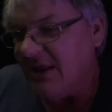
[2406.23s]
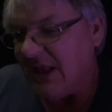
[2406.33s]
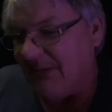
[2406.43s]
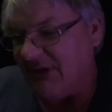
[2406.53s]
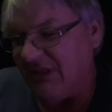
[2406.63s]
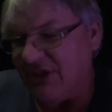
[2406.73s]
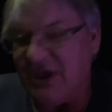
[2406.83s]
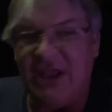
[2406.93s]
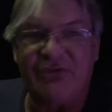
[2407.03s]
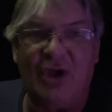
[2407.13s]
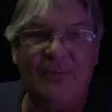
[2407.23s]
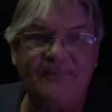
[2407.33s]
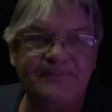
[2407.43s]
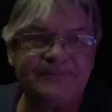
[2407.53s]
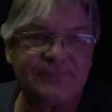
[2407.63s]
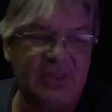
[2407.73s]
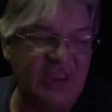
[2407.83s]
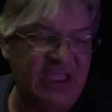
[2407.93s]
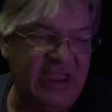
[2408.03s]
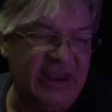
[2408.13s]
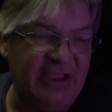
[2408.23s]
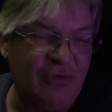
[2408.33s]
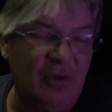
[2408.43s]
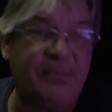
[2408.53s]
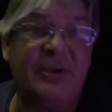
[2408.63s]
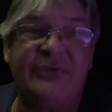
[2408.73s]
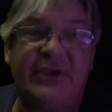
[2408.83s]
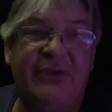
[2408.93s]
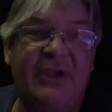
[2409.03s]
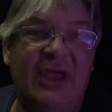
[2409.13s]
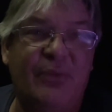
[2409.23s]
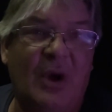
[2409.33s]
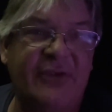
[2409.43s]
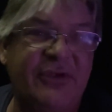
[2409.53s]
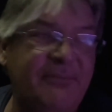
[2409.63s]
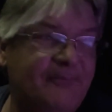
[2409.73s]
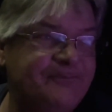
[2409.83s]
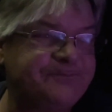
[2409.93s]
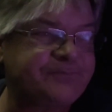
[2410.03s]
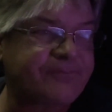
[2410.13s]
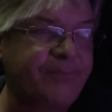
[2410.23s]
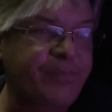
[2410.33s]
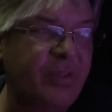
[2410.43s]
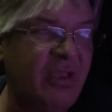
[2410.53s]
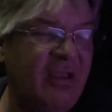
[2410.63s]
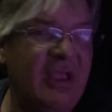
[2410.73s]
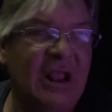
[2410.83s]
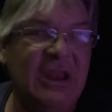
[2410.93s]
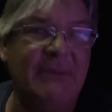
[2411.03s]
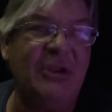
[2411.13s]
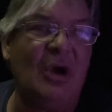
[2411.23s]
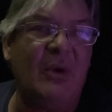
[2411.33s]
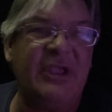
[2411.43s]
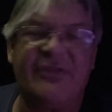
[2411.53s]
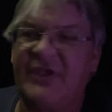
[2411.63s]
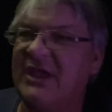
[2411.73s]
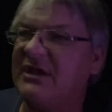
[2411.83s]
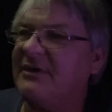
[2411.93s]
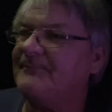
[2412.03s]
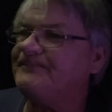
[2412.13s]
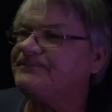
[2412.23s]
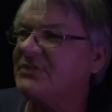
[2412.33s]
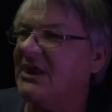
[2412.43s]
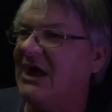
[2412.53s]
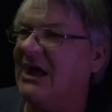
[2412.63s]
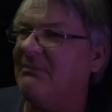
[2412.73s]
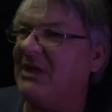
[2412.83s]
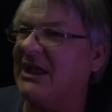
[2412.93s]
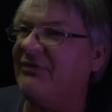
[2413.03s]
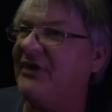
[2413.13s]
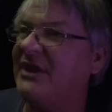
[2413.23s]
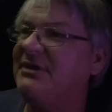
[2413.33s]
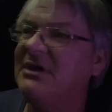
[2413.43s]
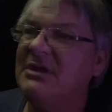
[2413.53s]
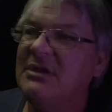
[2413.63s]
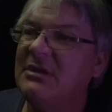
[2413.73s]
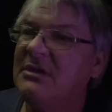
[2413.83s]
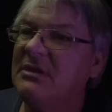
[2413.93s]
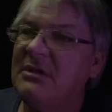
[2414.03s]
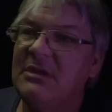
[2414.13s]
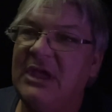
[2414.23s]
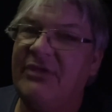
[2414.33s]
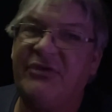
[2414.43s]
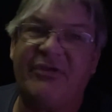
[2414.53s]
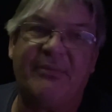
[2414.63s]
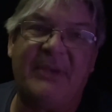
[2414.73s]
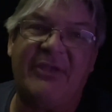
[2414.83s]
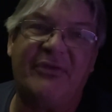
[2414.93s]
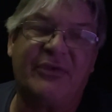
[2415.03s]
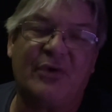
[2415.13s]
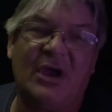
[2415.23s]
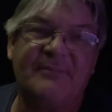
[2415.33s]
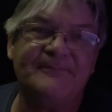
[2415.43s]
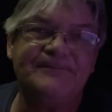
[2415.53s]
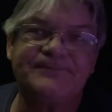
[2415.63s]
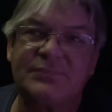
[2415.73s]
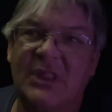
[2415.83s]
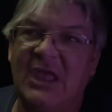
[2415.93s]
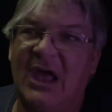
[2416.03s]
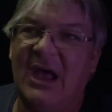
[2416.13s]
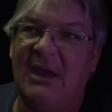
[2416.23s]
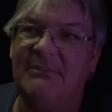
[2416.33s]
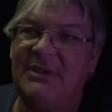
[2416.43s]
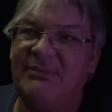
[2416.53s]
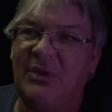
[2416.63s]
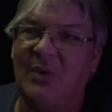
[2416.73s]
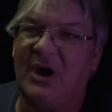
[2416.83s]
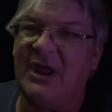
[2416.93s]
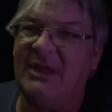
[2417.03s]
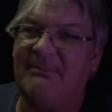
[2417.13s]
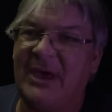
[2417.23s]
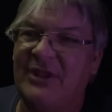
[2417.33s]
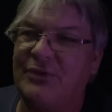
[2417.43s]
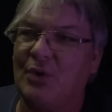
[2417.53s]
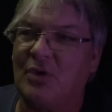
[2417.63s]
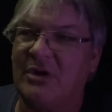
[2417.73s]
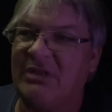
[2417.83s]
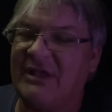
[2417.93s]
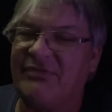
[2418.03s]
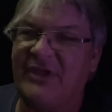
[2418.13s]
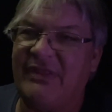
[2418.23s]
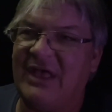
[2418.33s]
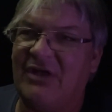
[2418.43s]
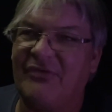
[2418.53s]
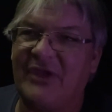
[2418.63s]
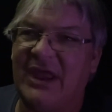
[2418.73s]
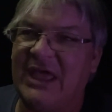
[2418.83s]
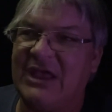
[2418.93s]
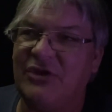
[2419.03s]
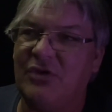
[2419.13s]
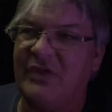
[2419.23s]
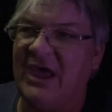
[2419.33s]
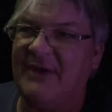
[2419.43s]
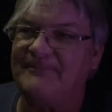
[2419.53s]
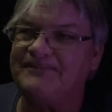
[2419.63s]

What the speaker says: I'm gonna let you guys go, and I do appreciate you guys watching. Let me know what you think. Like I said, it's just a basic truck. If you want a better tour, like say the outside, I can do that.